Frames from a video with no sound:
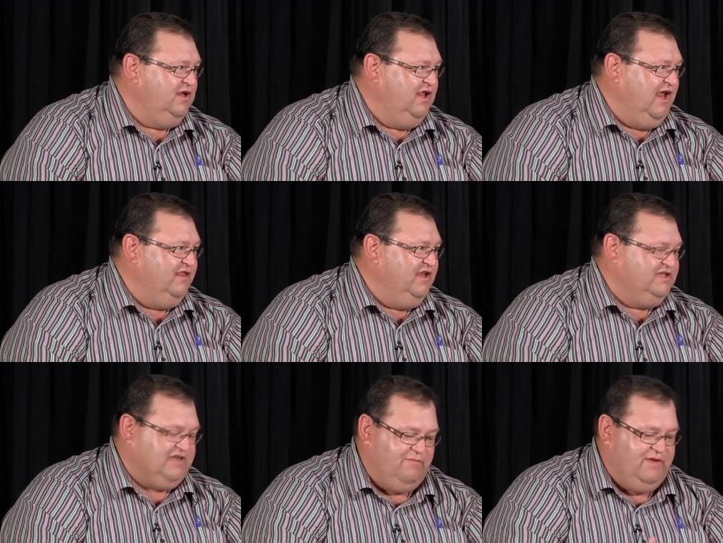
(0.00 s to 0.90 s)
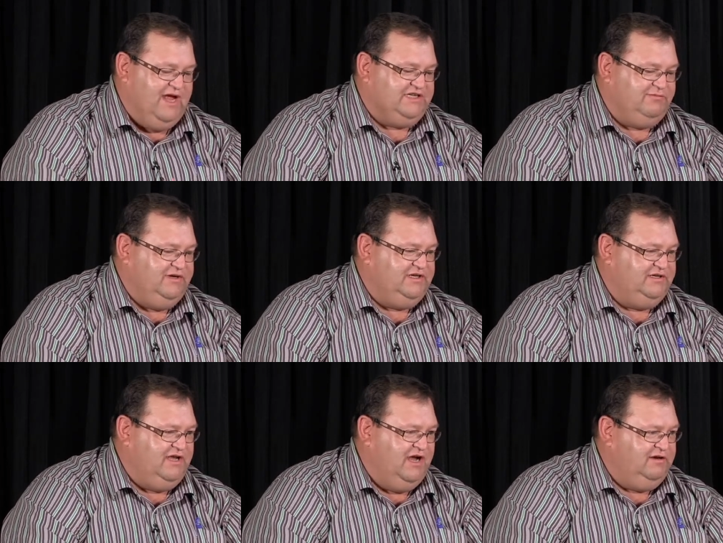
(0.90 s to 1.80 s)
Right. I think something has to be
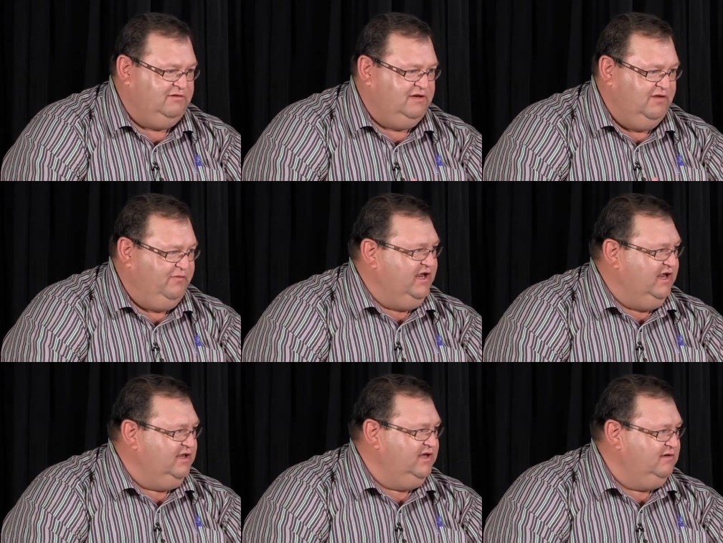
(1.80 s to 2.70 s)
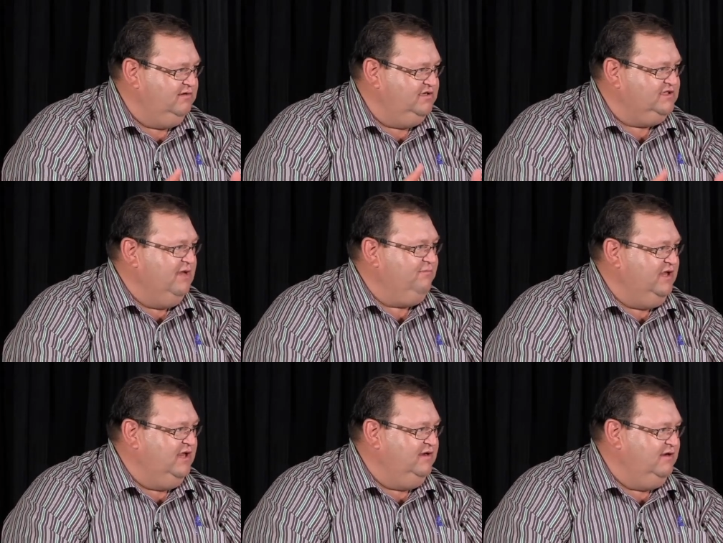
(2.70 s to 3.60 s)
done immediately and stepped
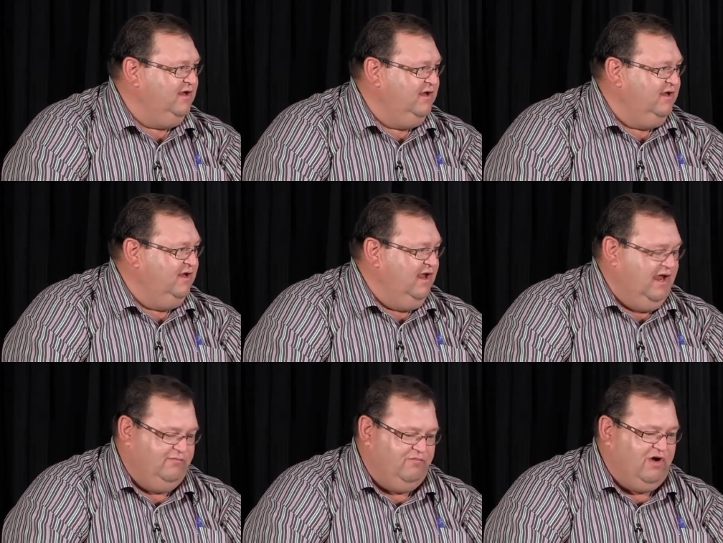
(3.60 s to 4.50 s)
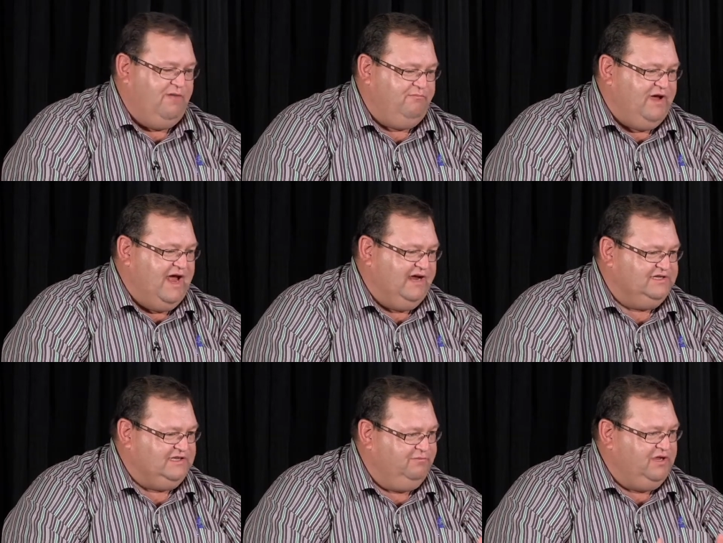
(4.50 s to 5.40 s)
in and brought back
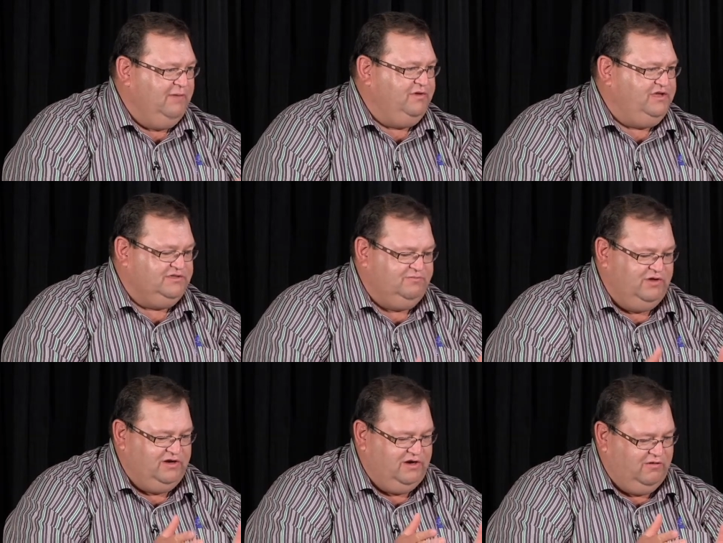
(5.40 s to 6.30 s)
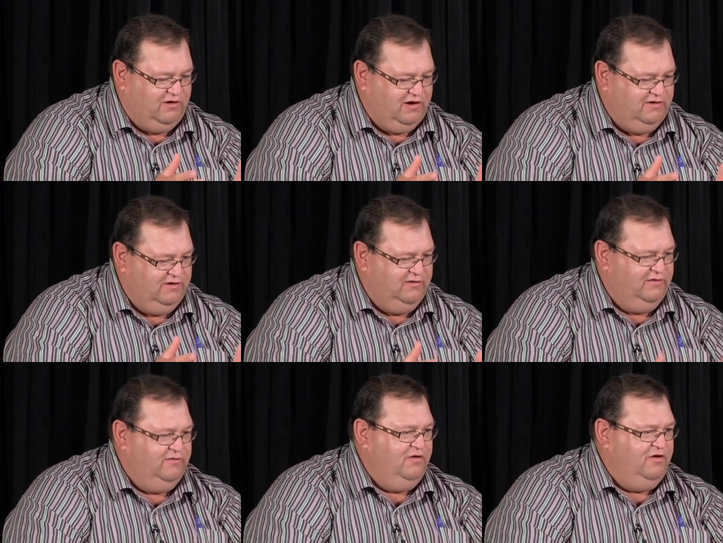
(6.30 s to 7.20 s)
some type of discipline or
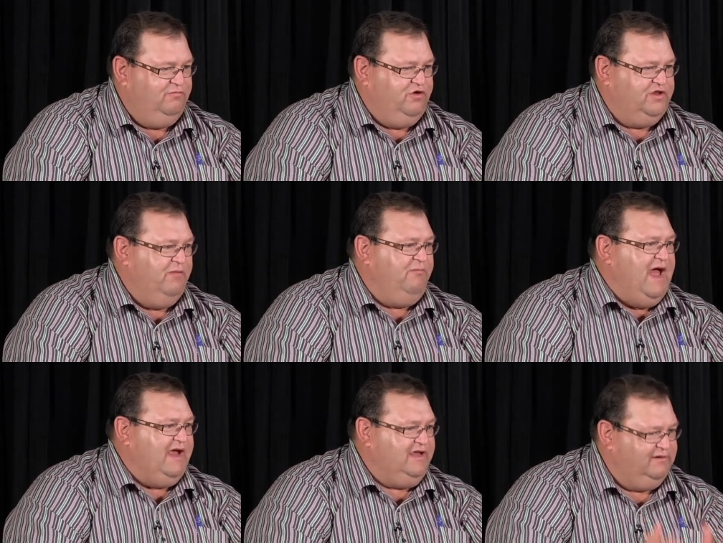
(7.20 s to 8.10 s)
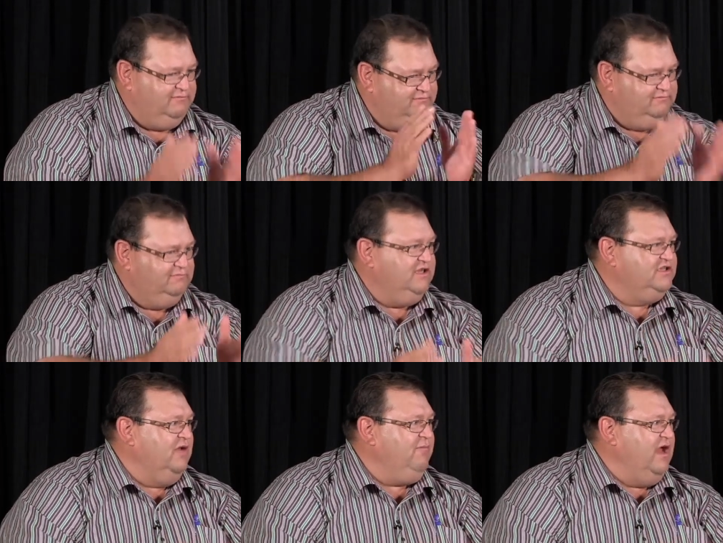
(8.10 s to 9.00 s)
put them back in
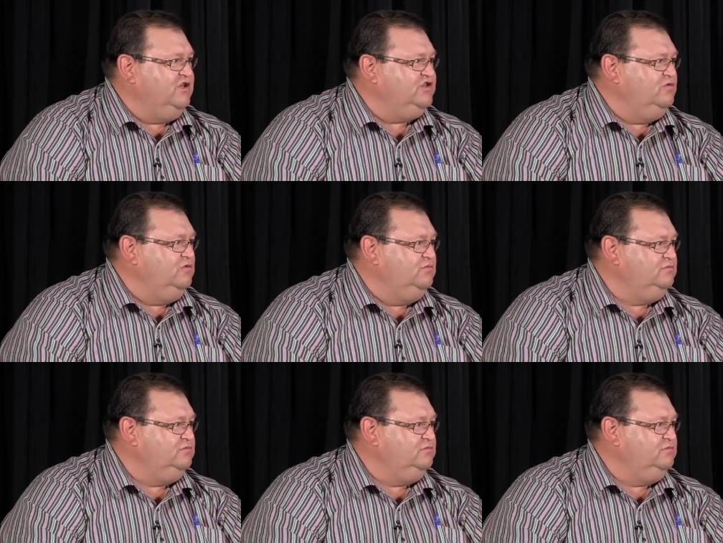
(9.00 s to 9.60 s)
let's get back to school.